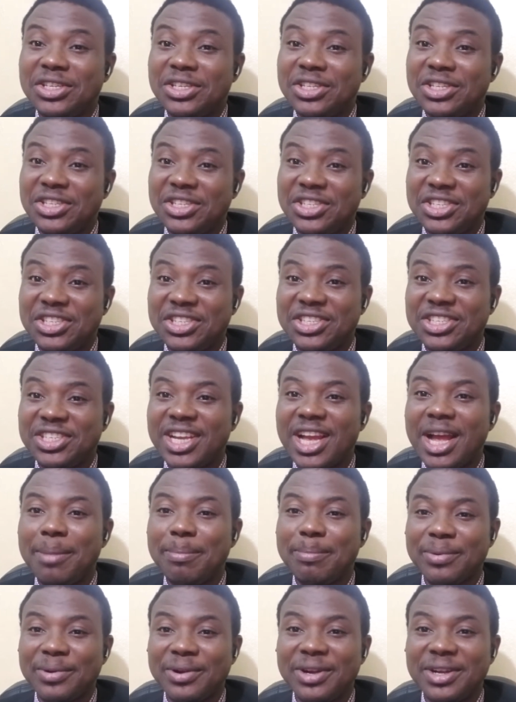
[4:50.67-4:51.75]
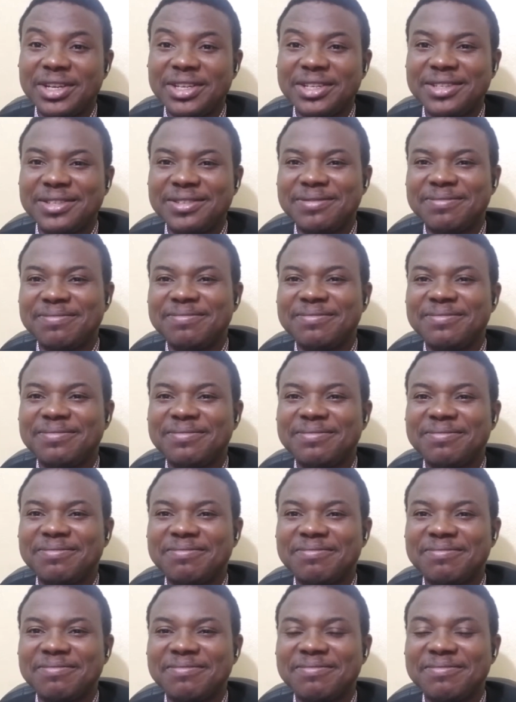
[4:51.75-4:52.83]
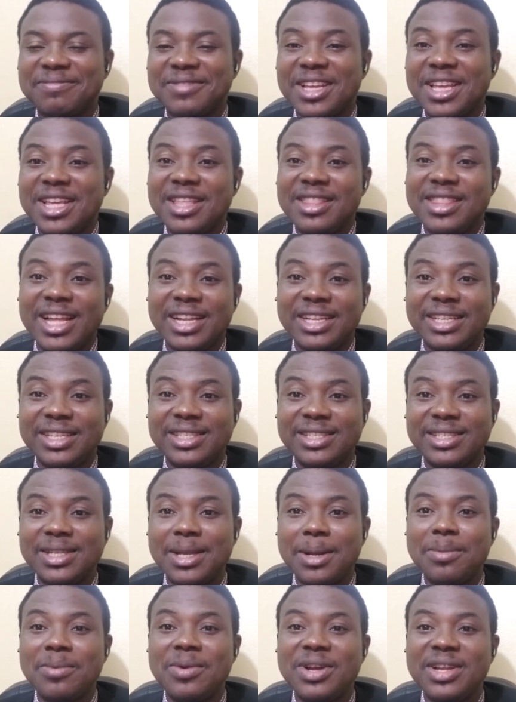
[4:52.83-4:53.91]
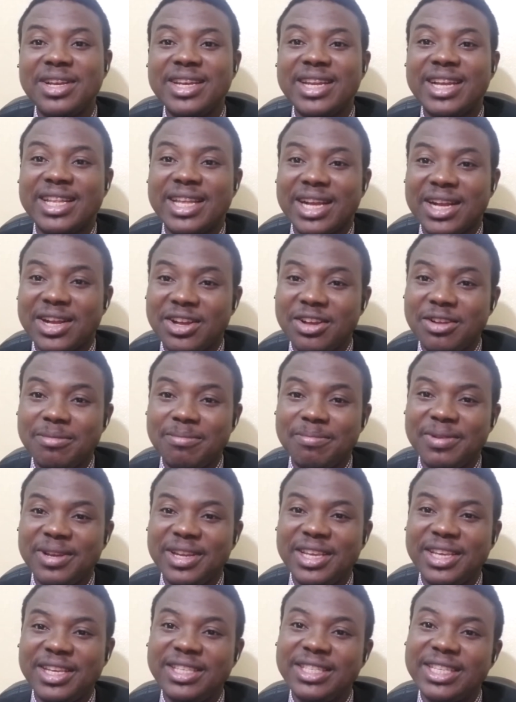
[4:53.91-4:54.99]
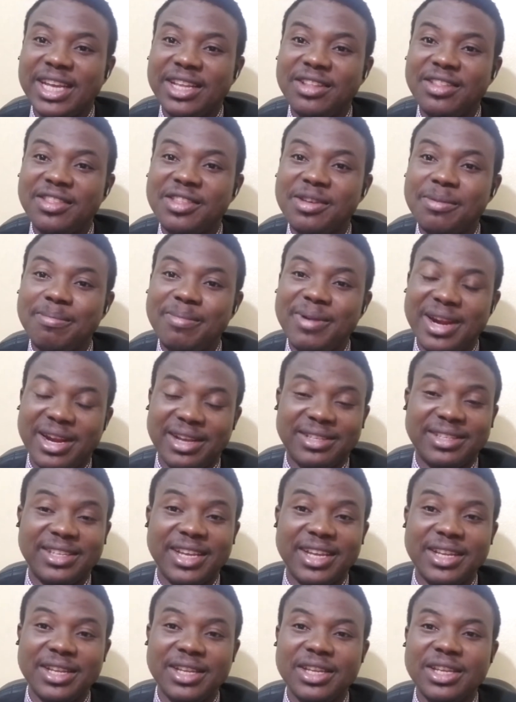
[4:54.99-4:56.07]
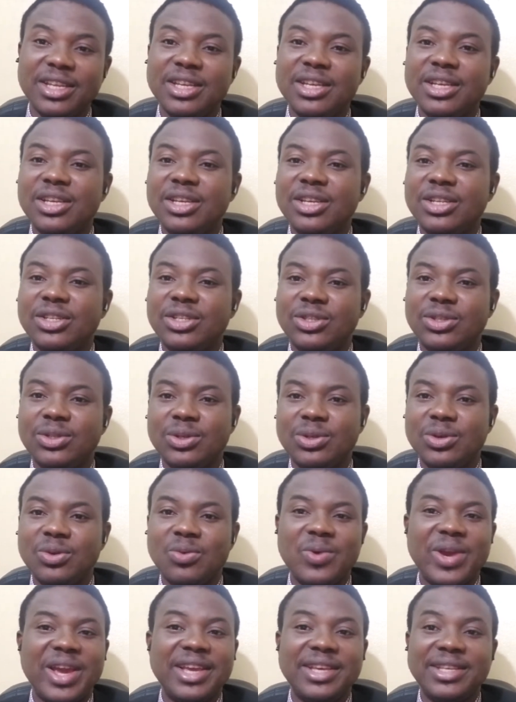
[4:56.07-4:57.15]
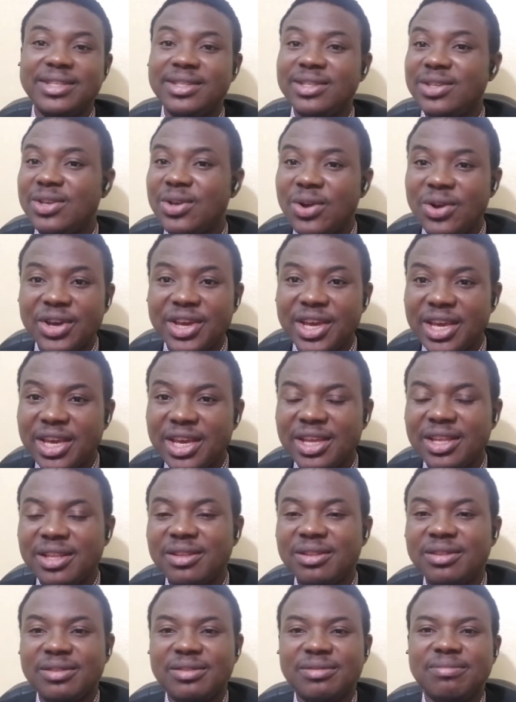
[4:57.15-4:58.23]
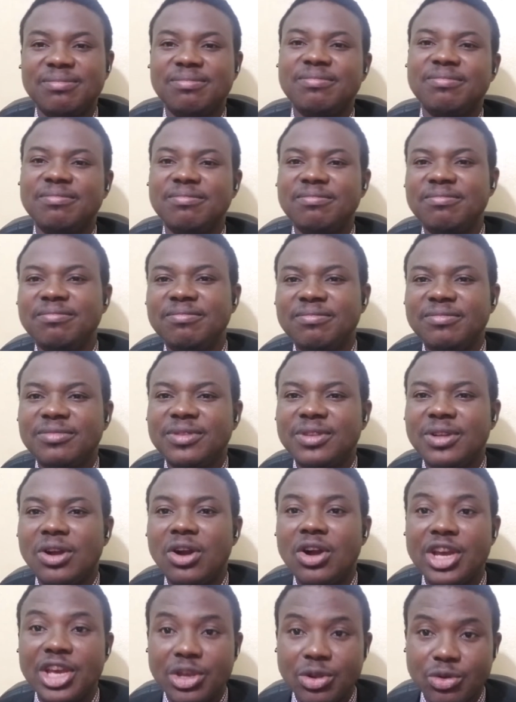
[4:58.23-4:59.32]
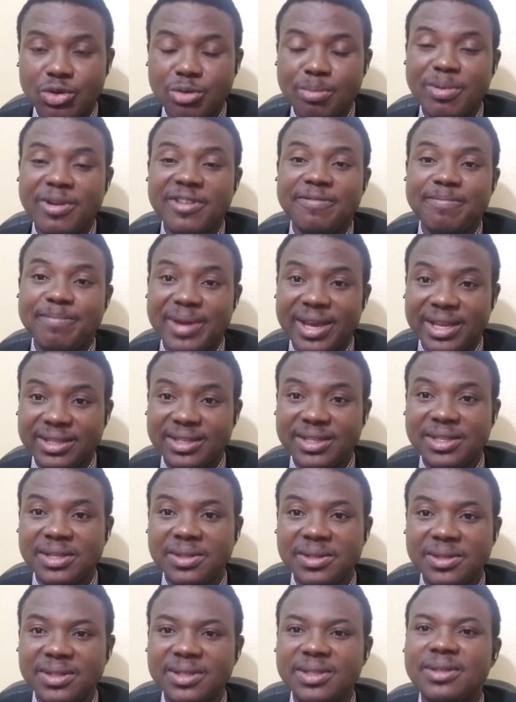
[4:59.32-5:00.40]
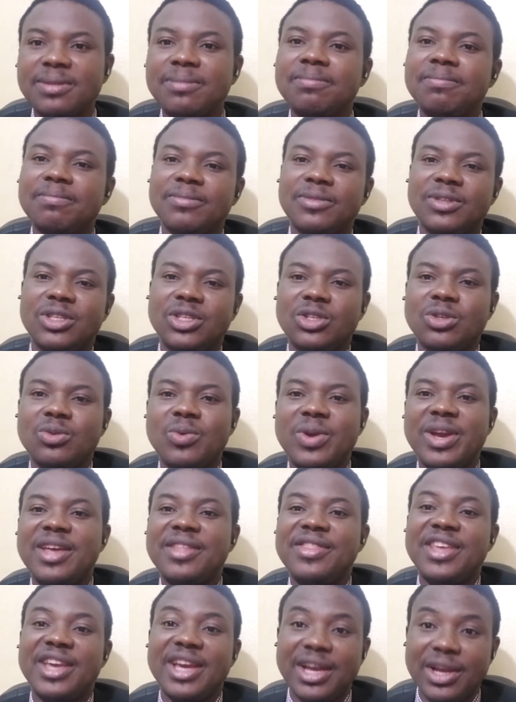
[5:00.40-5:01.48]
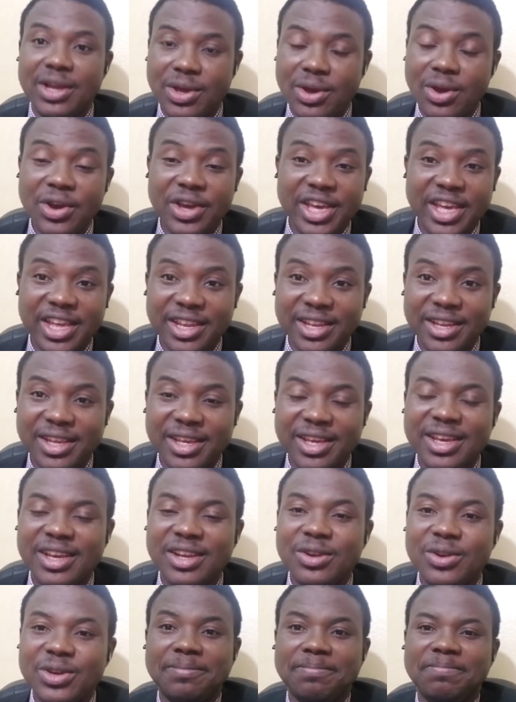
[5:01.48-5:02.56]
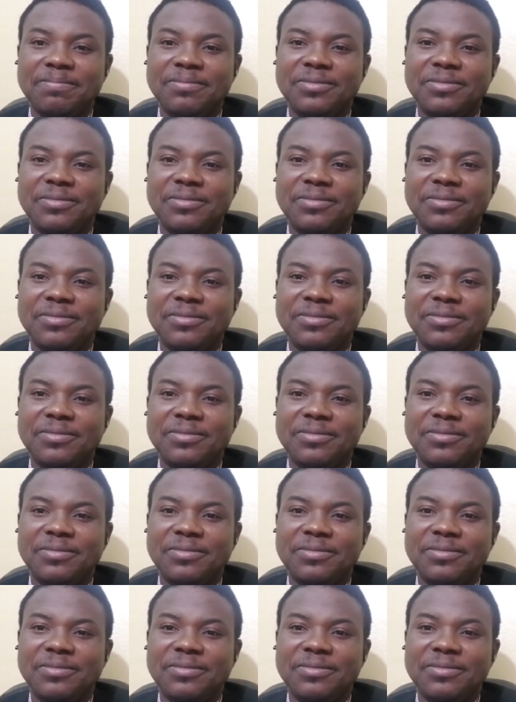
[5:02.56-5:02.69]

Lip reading: chaperone. That is someone that accompanies another person to where he's going, or a group of persons to where they are going. Okay.